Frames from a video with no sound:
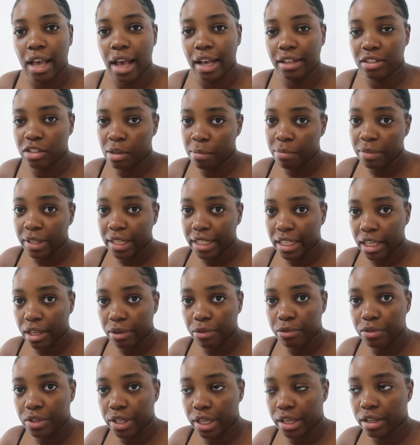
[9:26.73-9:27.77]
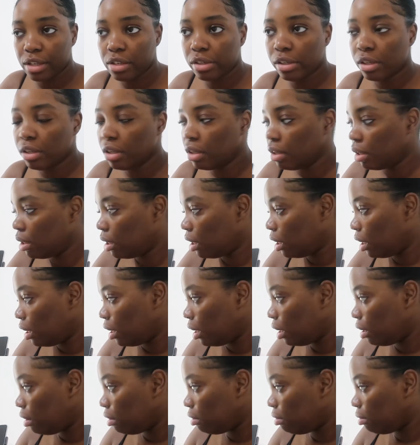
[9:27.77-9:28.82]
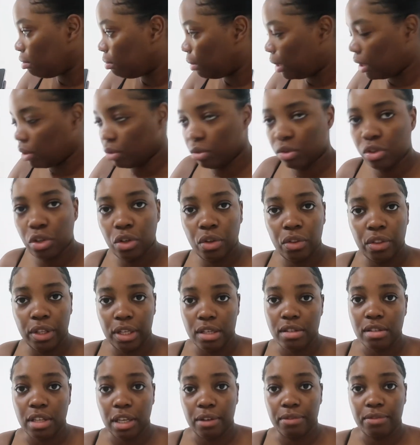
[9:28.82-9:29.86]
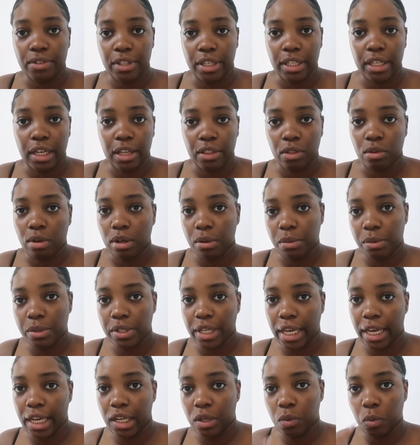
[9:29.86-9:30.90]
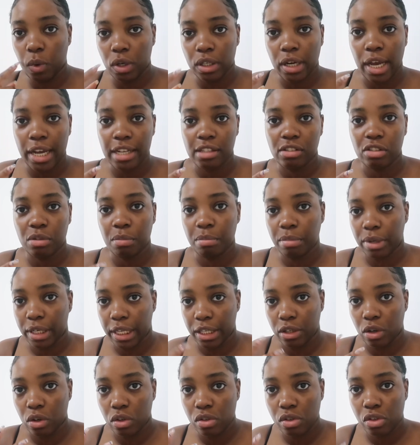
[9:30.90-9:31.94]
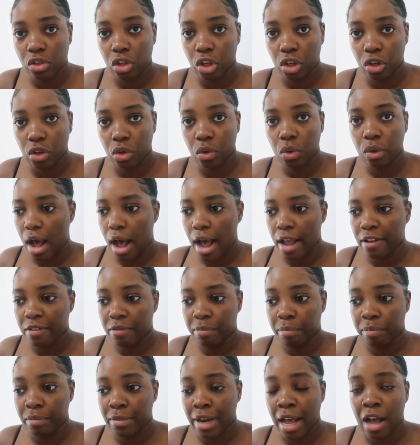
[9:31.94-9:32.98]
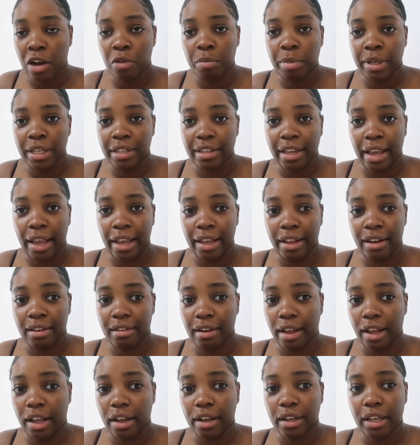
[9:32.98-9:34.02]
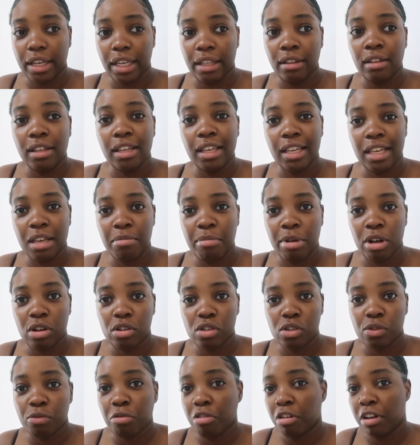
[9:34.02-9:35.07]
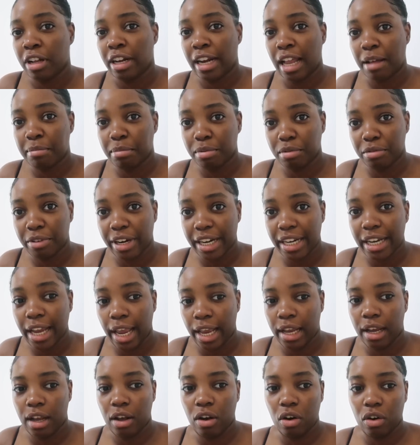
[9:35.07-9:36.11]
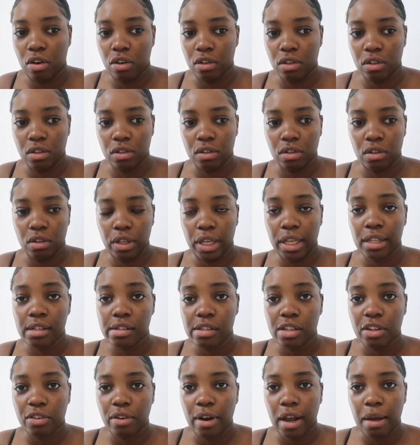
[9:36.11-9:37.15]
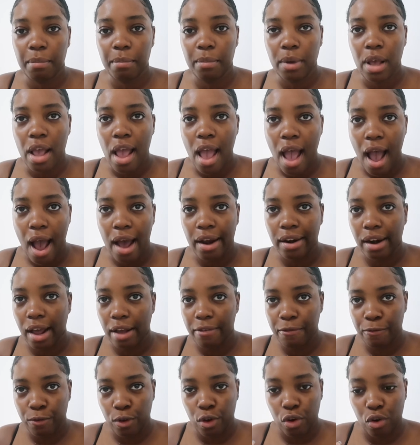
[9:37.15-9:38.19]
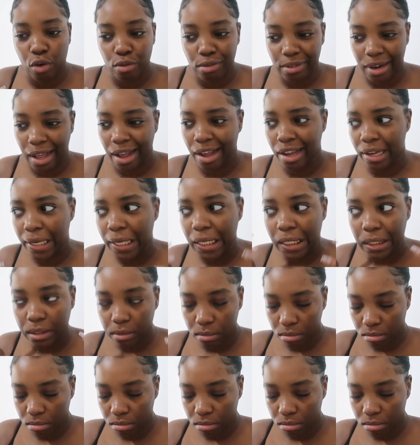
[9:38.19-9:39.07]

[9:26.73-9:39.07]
something gifted. Well, two things gifted. I thought I was getting one item, but I got two. I've now been getting like emails for collaborating on Instagram, and I feel like,